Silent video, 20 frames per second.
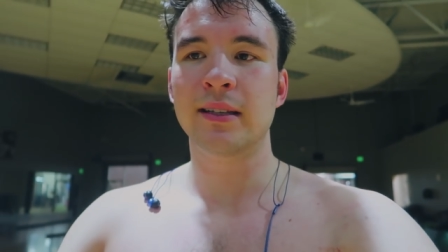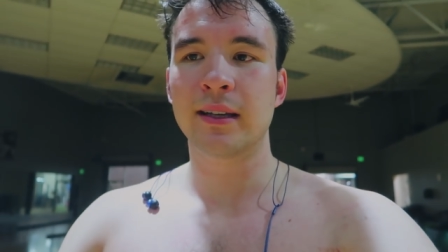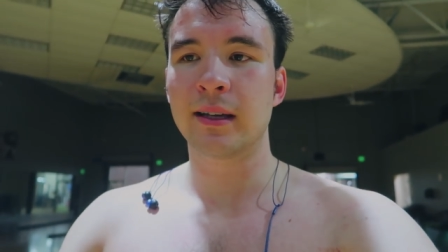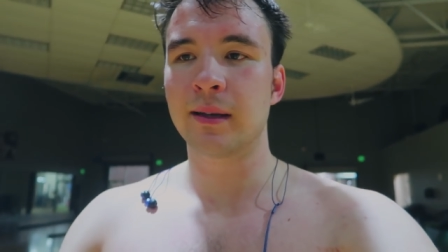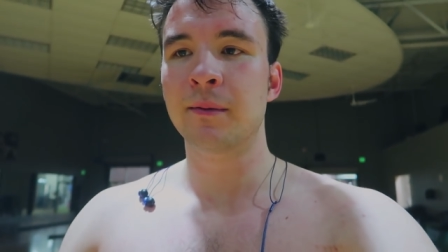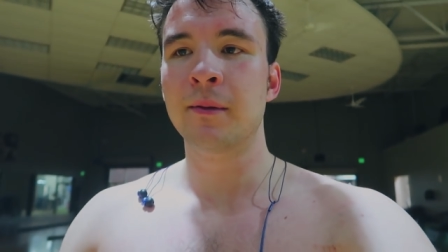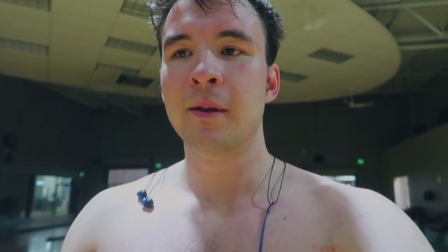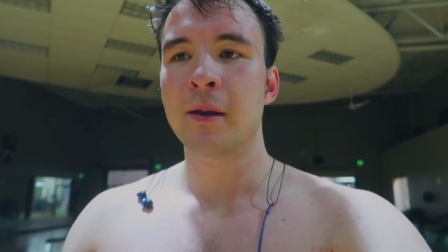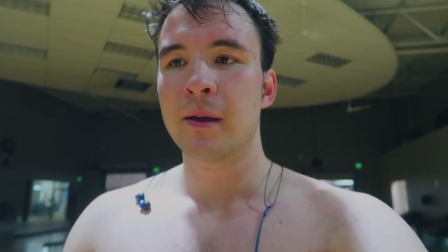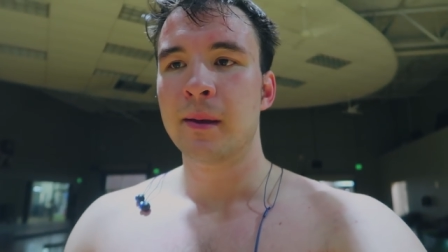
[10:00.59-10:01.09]

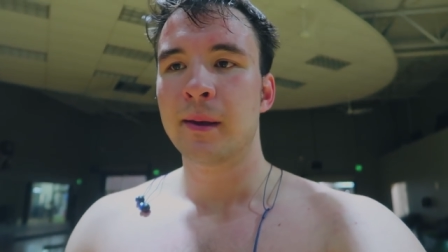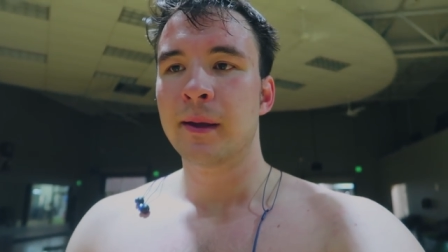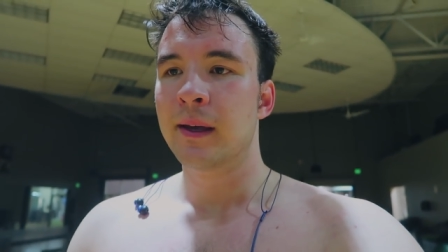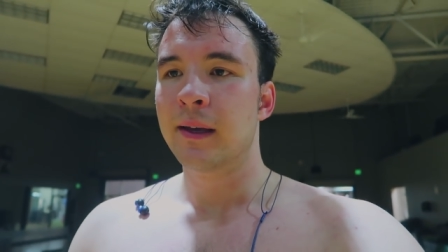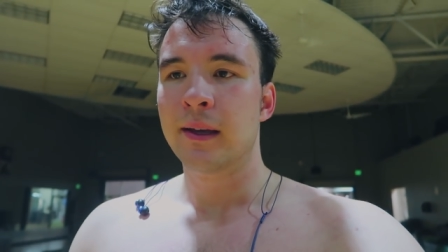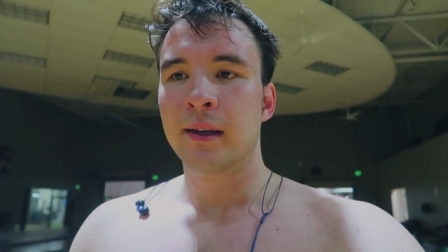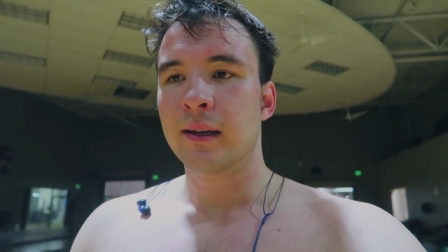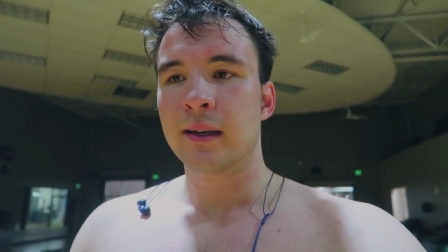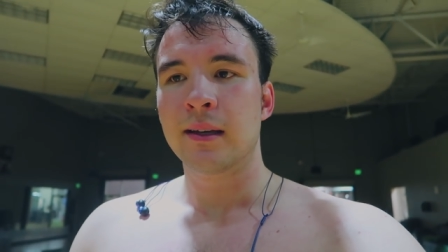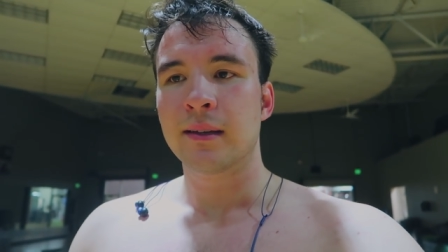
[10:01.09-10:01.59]
to
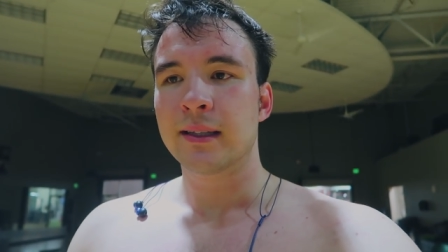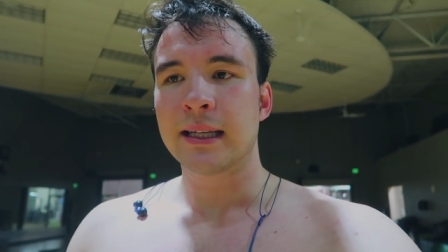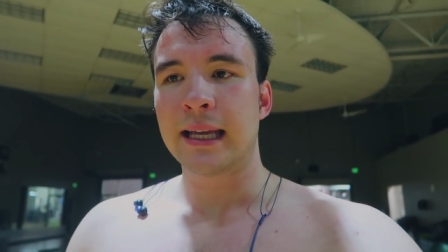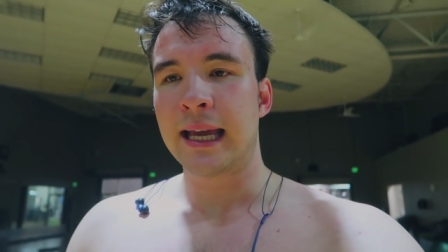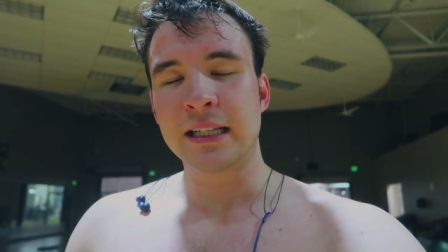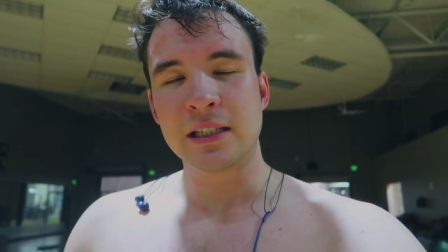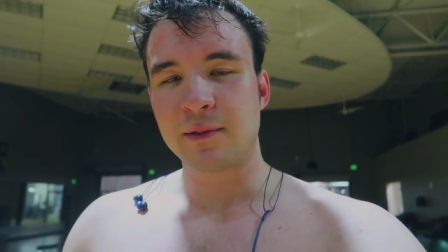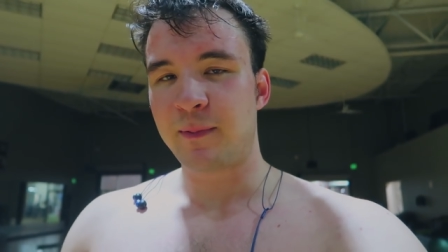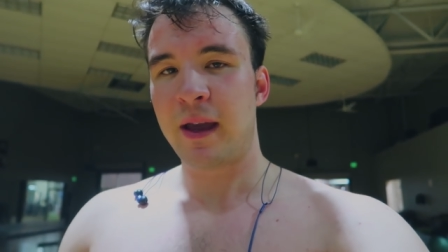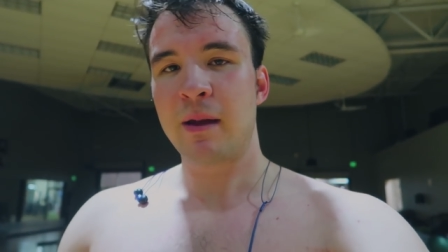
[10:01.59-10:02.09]

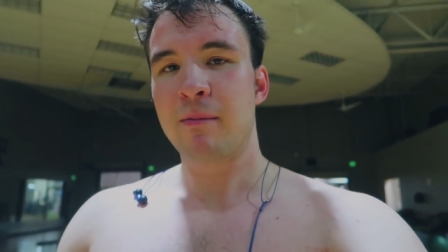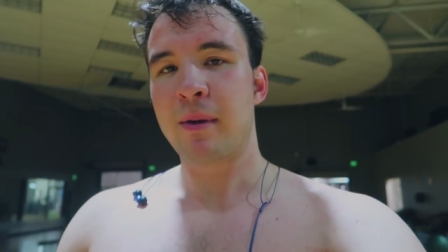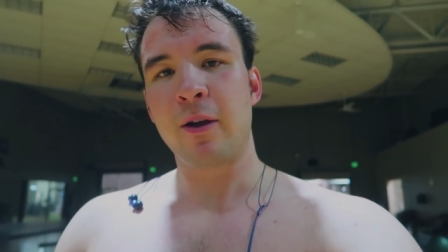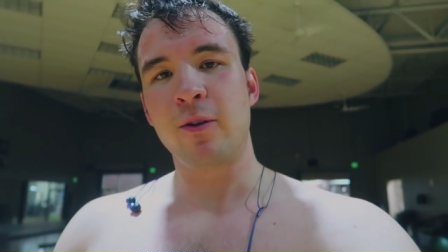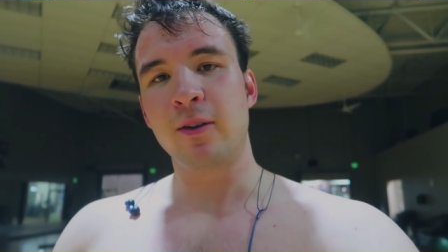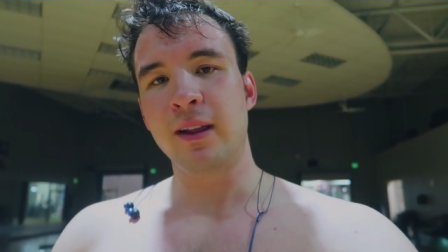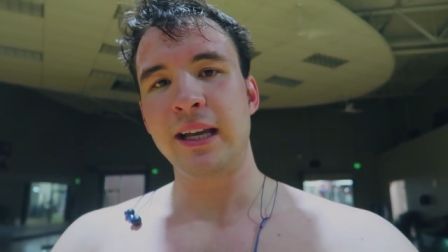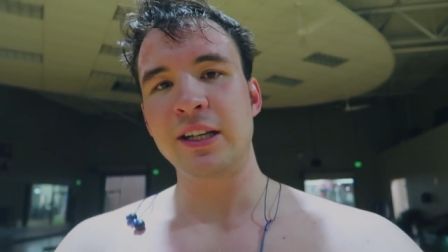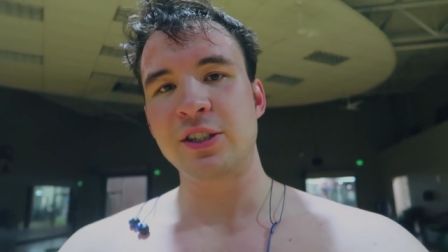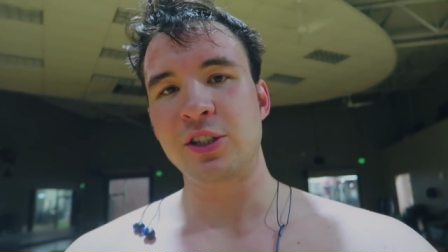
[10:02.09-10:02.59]
expand my
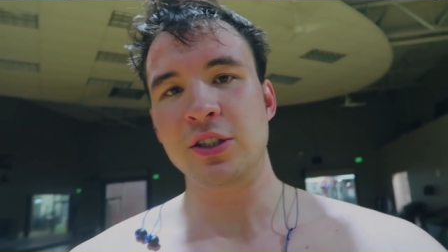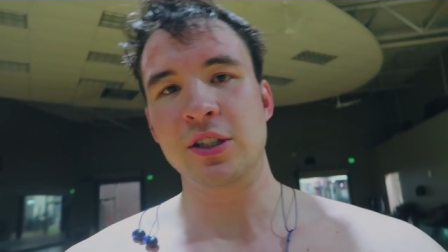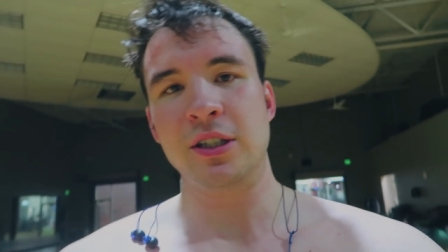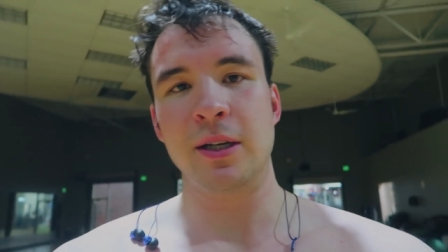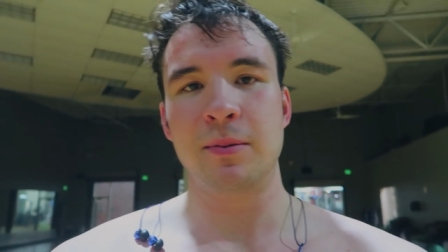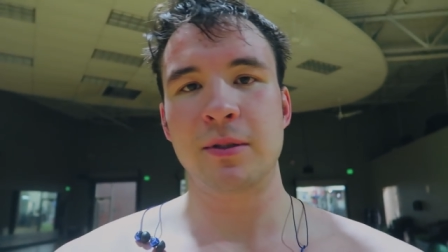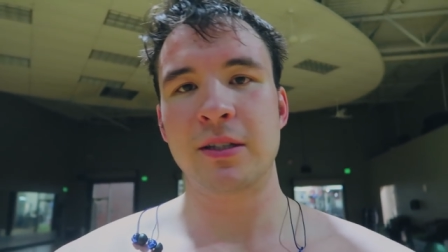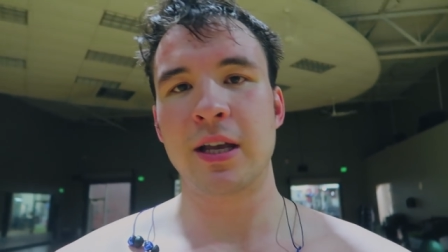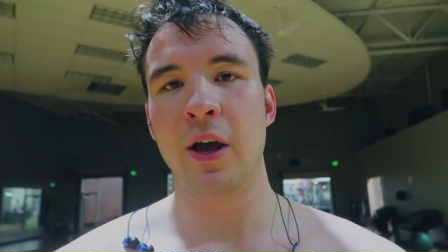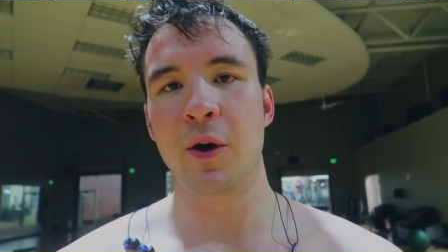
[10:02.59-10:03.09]

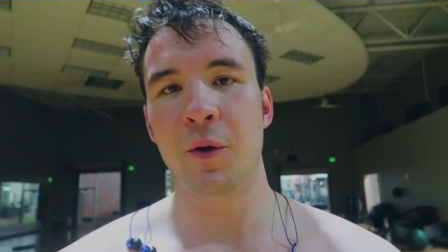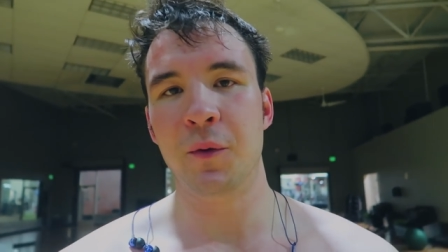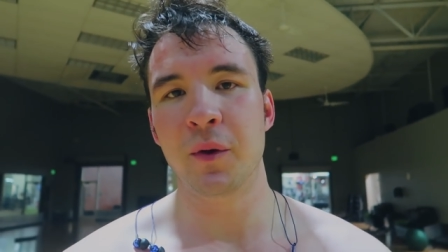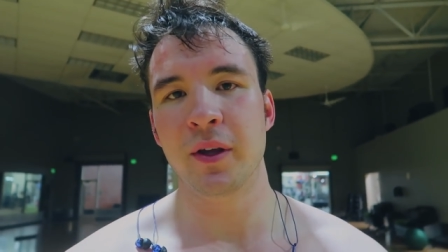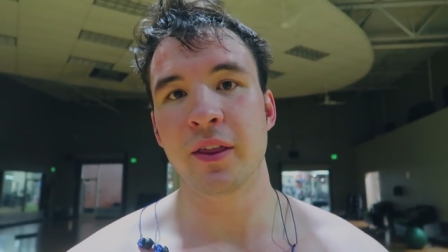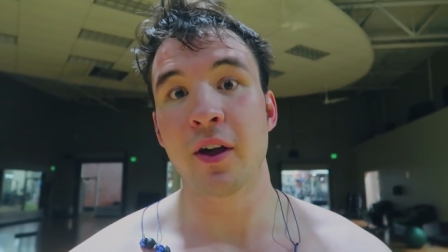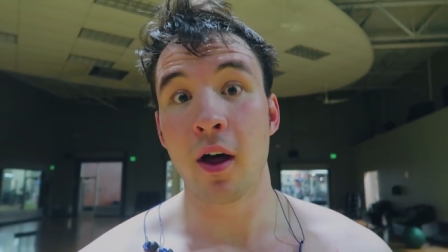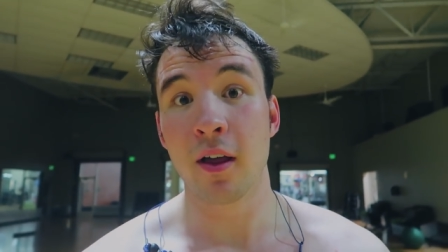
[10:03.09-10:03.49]
relationships with